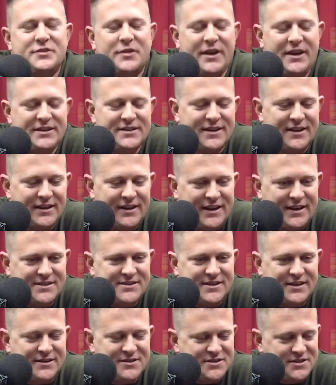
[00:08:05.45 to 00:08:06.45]
So Eitan gets
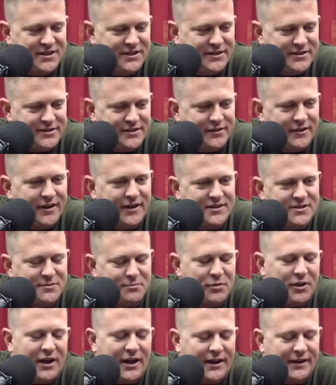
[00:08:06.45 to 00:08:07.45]
there, see the tourniquet's
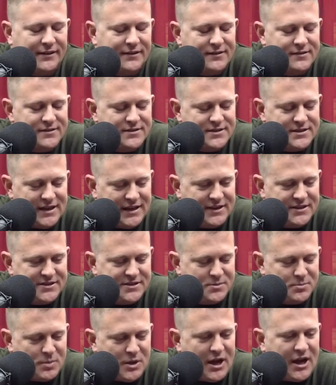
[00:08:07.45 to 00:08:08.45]
applied, takes
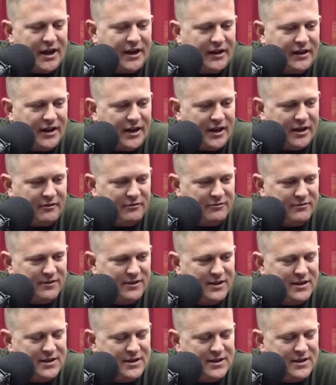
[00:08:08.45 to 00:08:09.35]
his pocket knife,